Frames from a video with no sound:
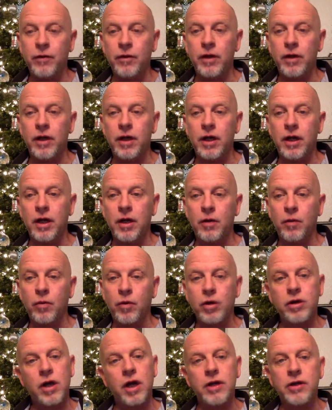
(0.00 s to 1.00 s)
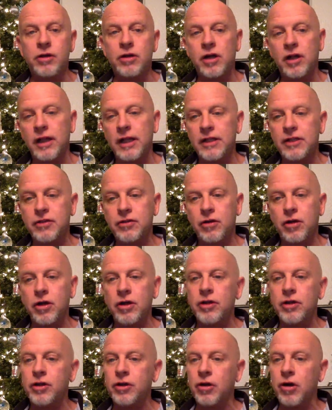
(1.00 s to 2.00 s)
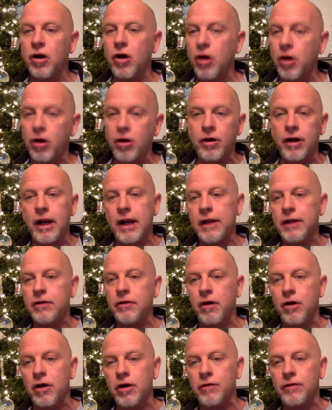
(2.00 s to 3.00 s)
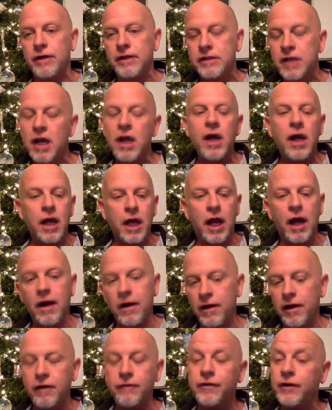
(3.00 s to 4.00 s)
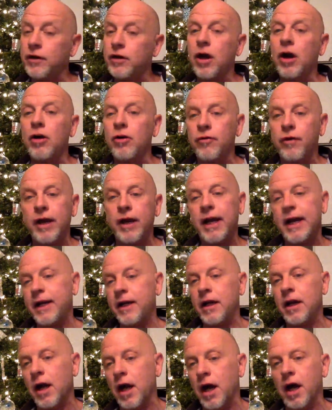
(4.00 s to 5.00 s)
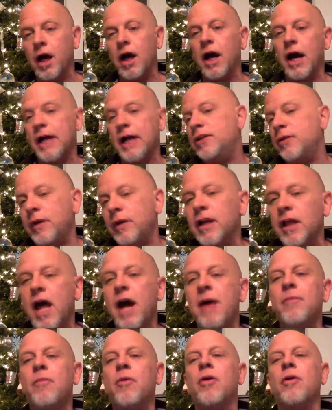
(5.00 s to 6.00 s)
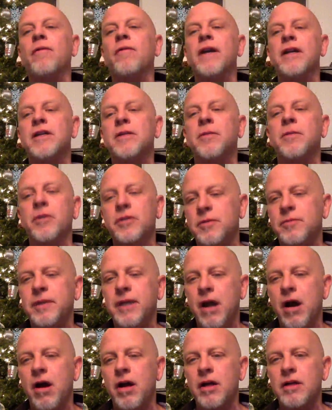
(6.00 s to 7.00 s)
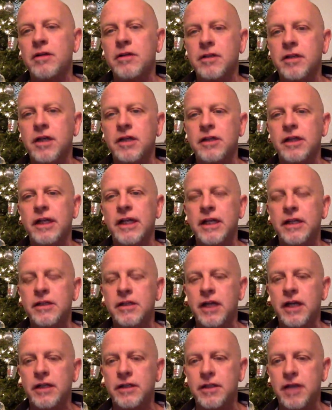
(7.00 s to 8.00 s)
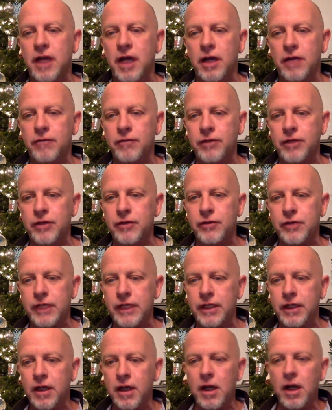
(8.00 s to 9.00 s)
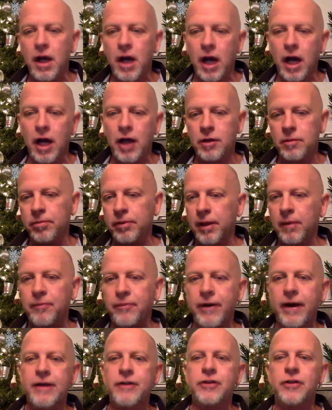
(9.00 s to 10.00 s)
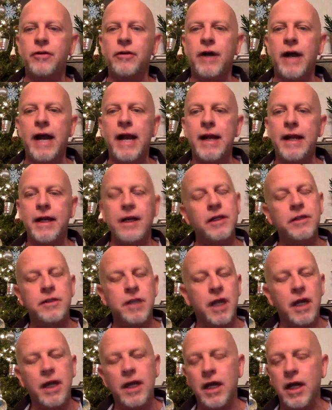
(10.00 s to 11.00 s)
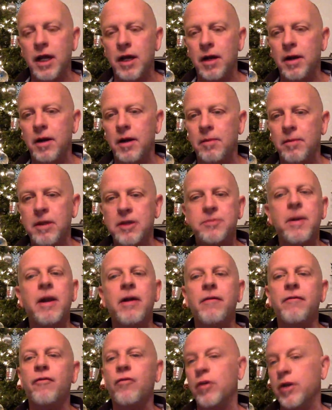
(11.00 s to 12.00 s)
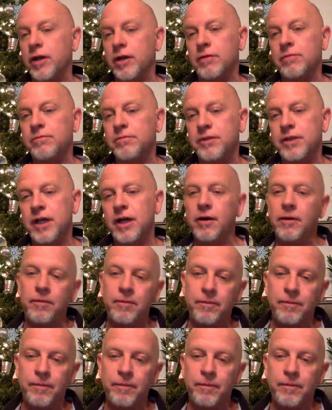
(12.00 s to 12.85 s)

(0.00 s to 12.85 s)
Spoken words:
you want to work on your cholesterol and your heart and your arteries, if you go green, I do eat a lot more vegetables, to be honest, because it's reducing your blood pressure, and it is much better for you. So